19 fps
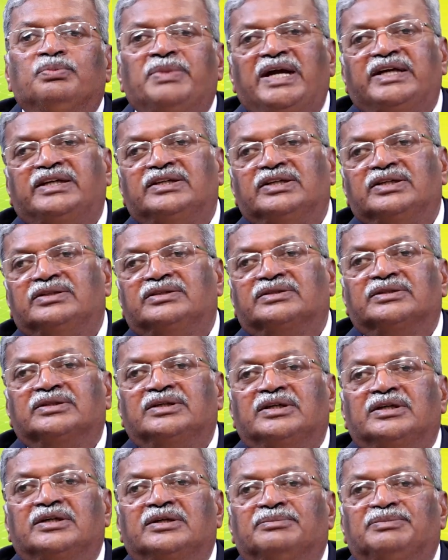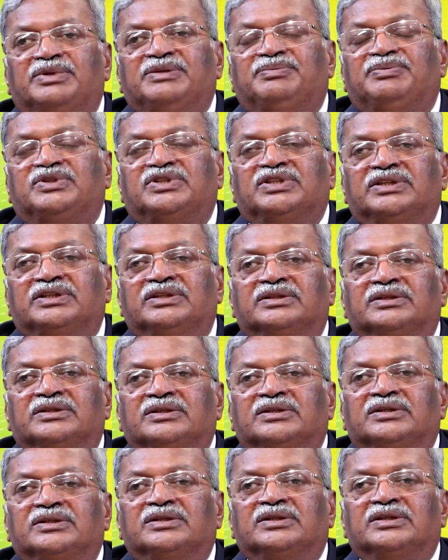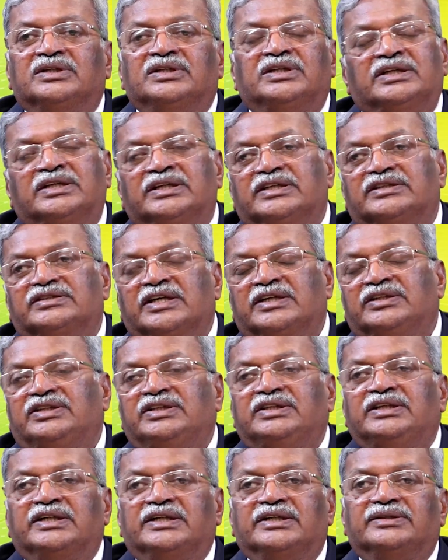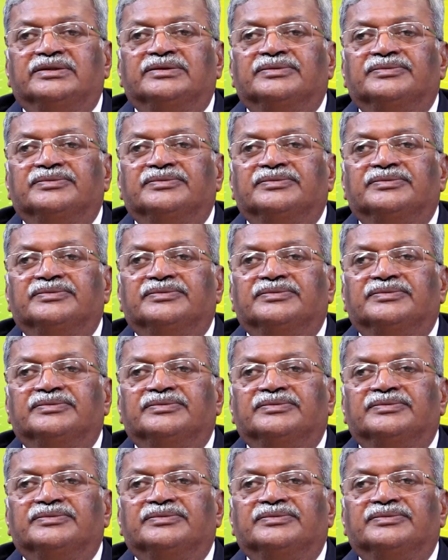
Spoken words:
make it 50 degrees centigrade.